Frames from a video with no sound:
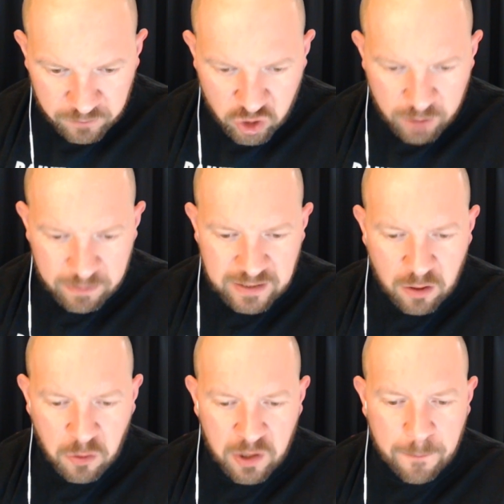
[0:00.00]
Jamie saying
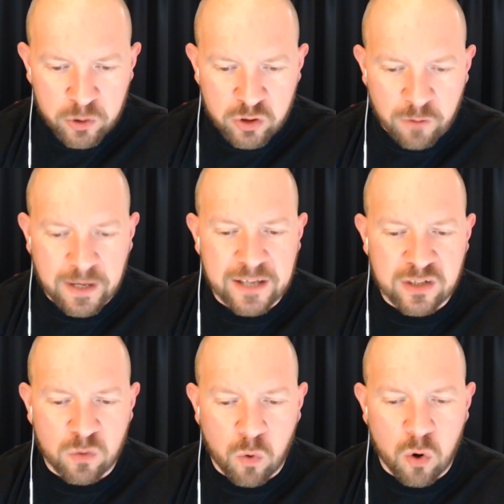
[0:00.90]
the thing that puts you off Kings
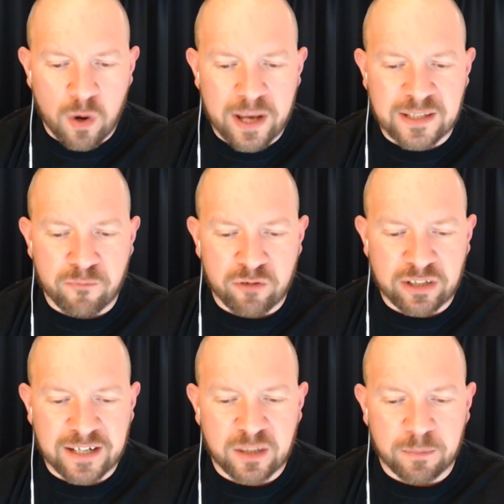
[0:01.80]
of War is the
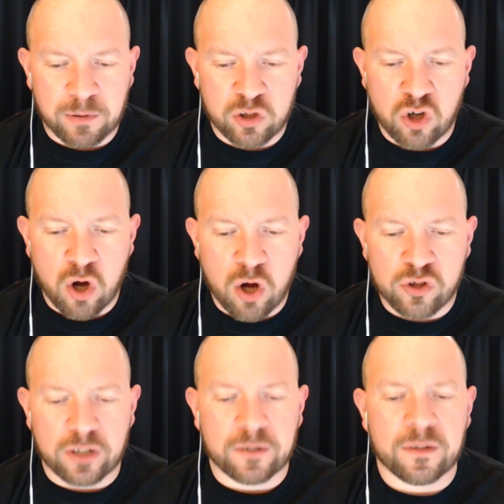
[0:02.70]
predictable
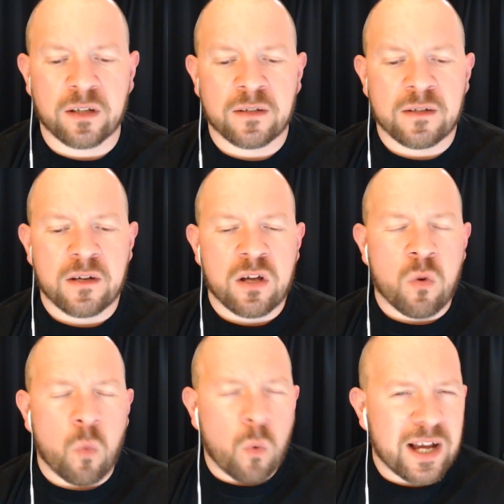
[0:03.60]
charging.
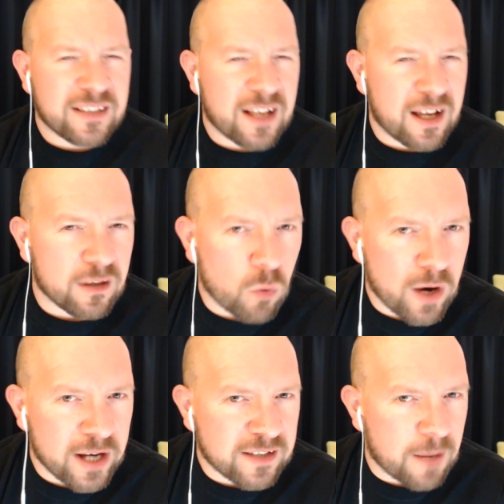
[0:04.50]
Why is that?
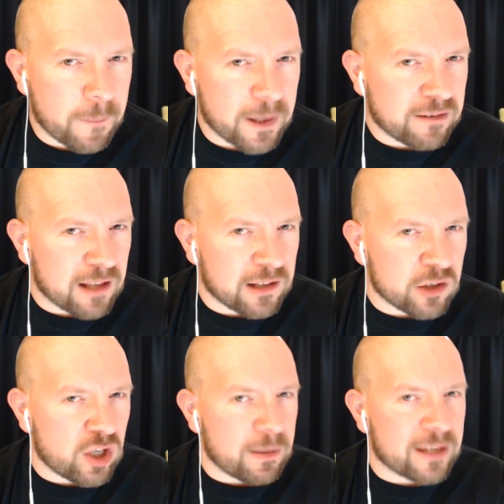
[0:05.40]
Why is that a big deal in
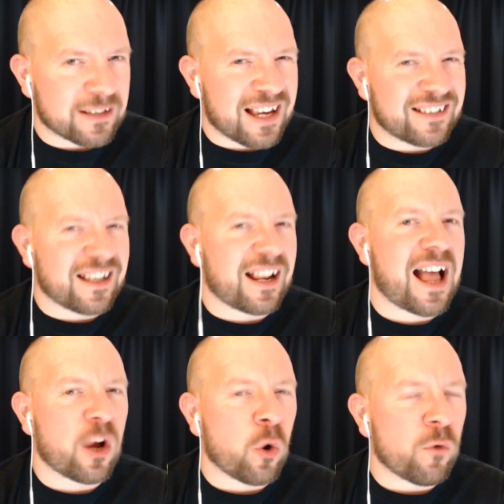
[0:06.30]
Jamie? Is that a
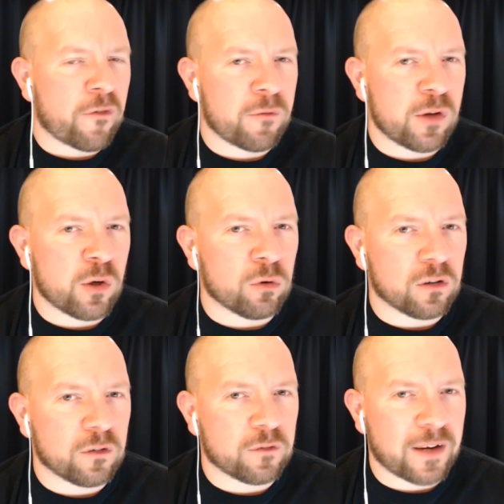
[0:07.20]
hangover from the
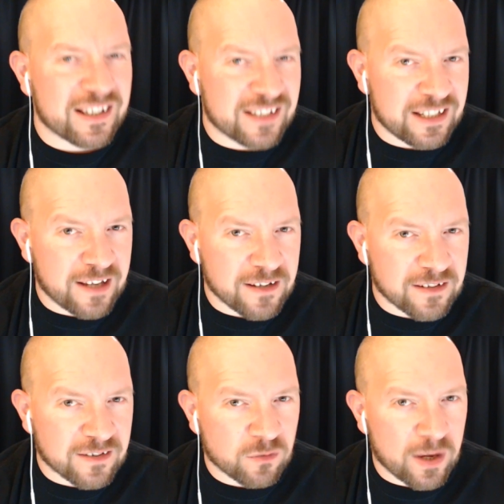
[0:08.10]
old fantasy
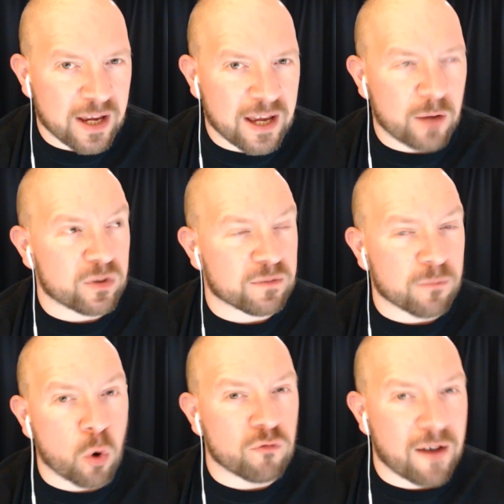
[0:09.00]
days where it was
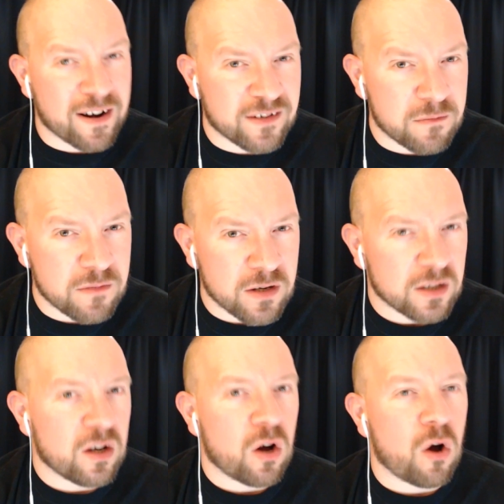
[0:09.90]
more random,
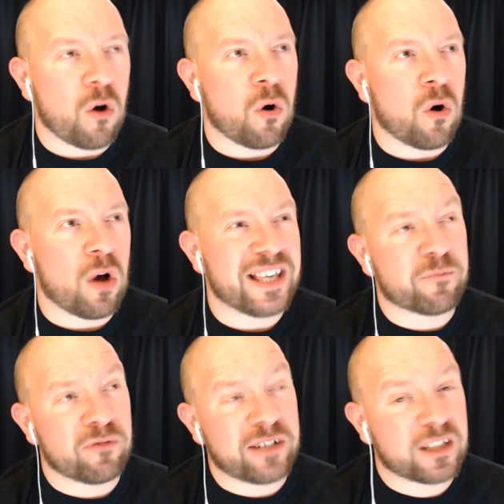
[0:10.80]
or is
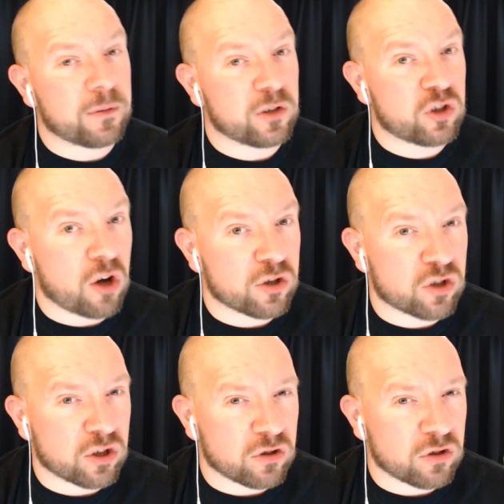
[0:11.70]
predictable charging?